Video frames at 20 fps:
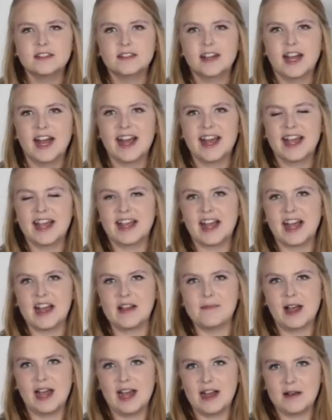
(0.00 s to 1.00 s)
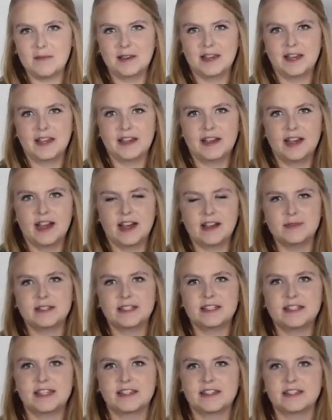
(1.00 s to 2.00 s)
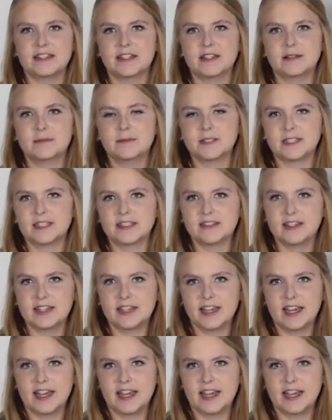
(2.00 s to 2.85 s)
Hi, I'm Abby. I'm a senior pursuing